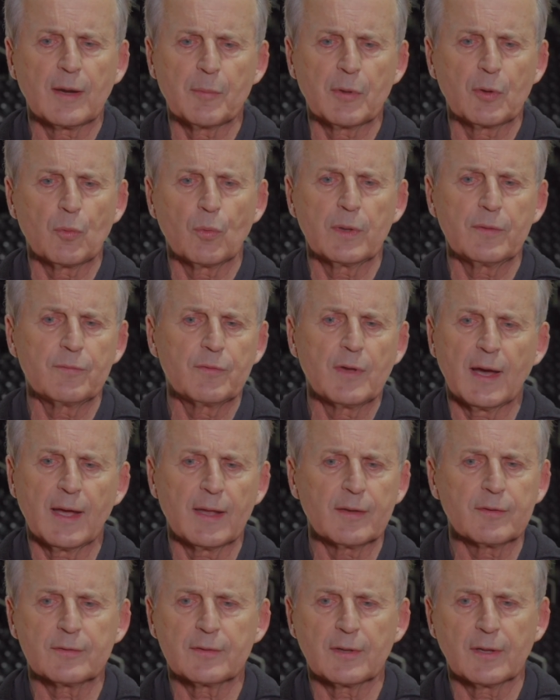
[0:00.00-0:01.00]
I mean, we've
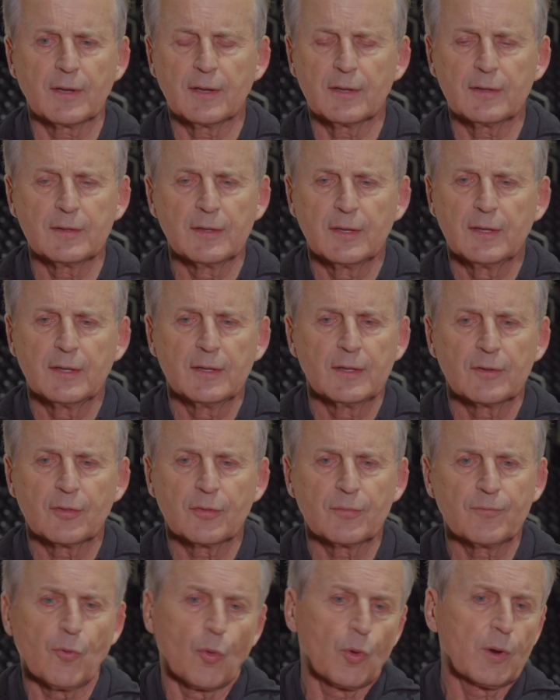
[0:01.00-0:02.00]
got uh,
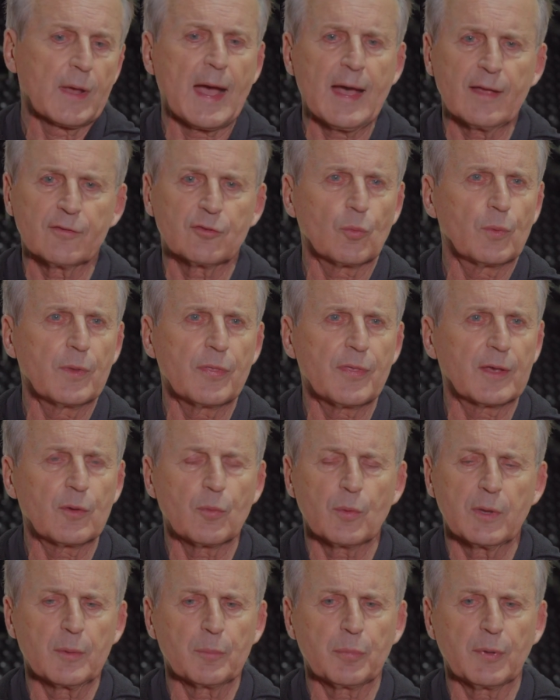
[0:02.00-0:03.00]
four guys that we think
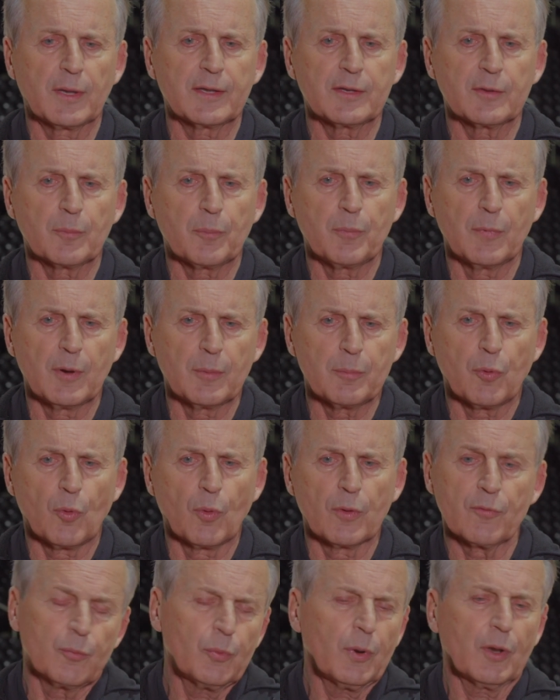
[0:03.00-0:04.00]
we can play at the
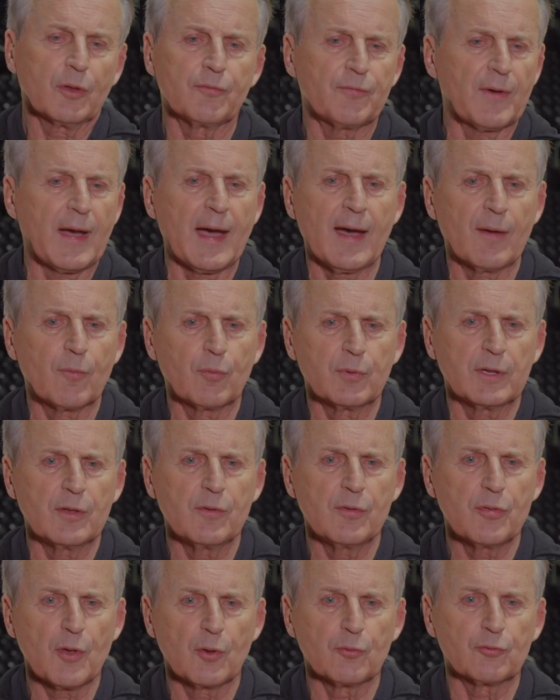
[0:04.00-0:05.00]
point, really five when
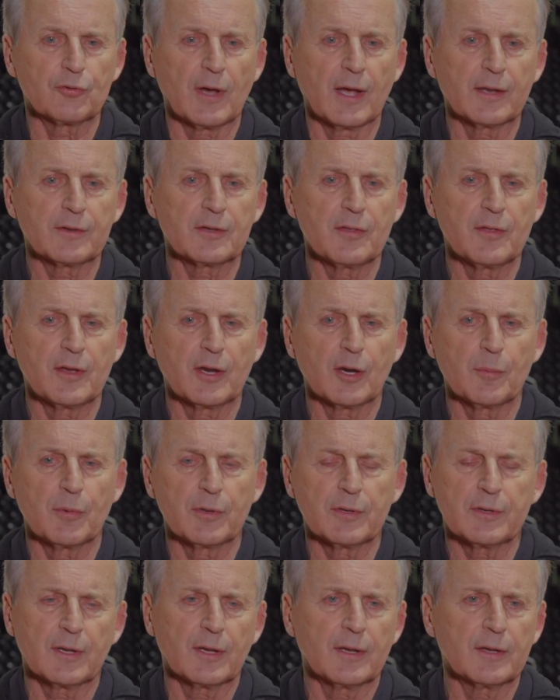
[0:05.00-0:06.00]
you throw Santi there.
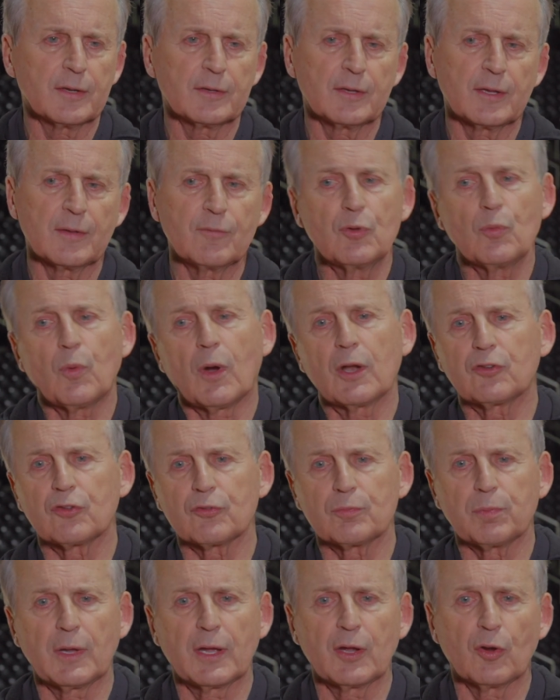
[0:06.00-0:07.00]
But uh, if you watch
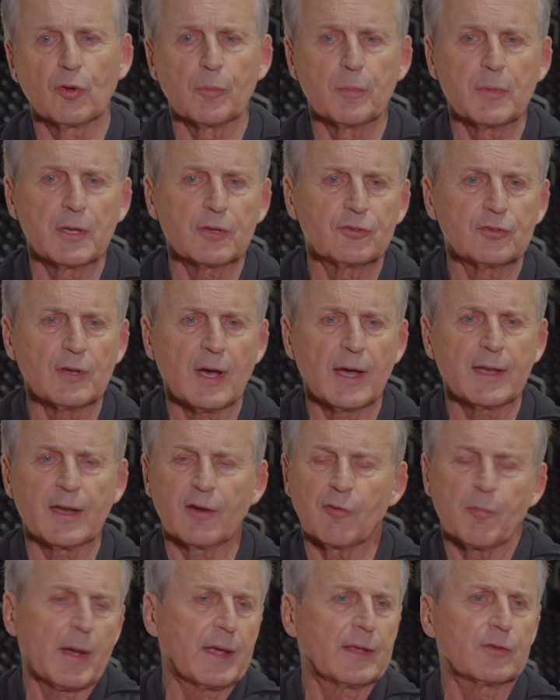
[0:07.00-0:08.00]
us play on a missed shot,
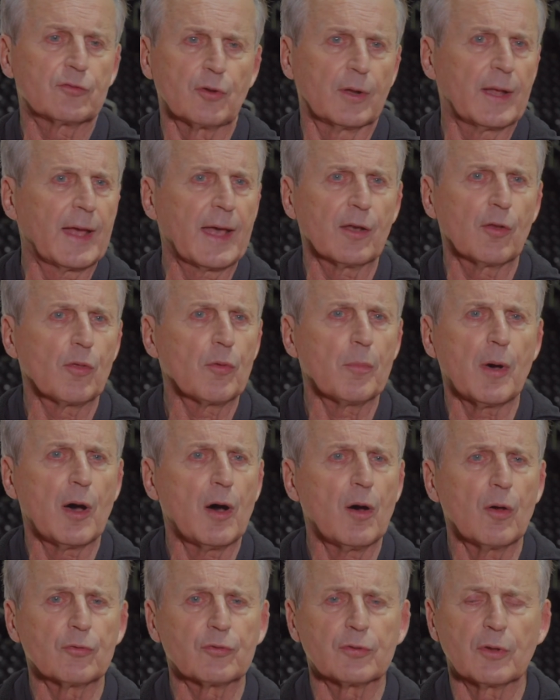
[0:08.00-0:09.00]
everybody's going to handle the
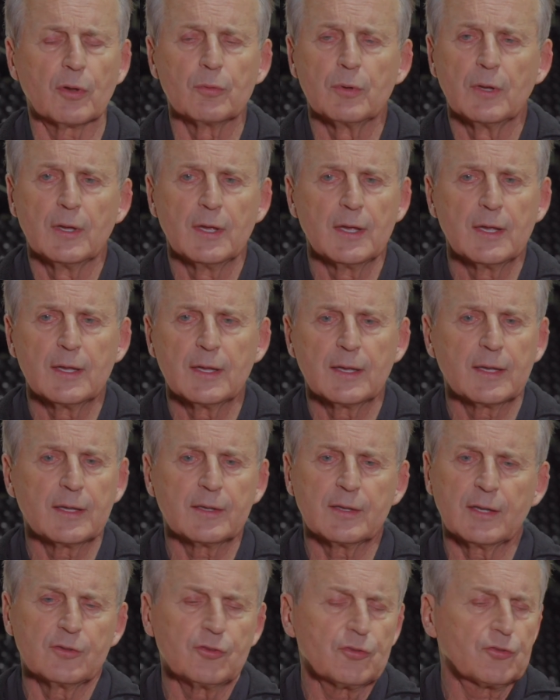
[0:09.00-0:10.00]
ball. So
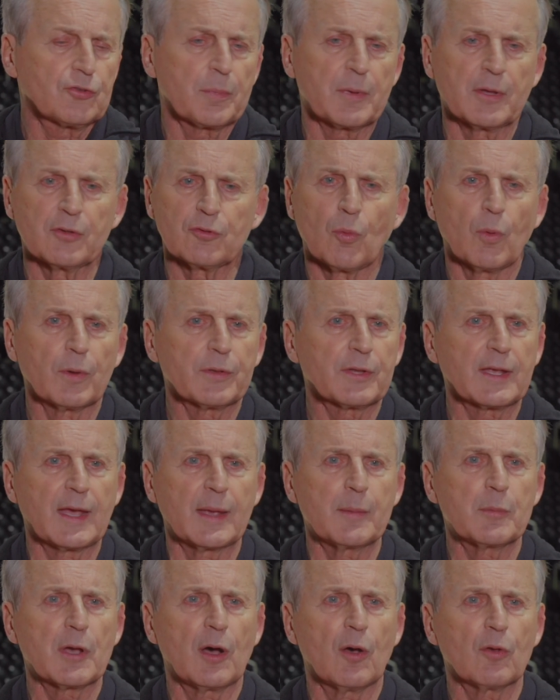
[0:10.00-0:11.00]
it, it just depends on what the
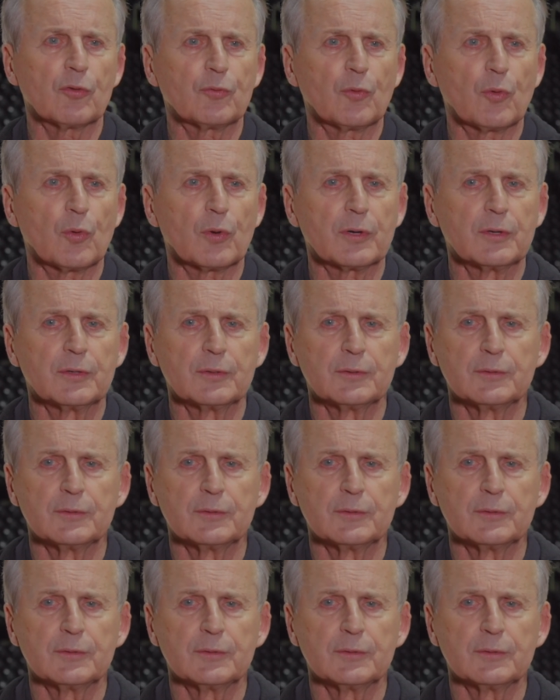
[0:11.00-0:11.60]
game calls for.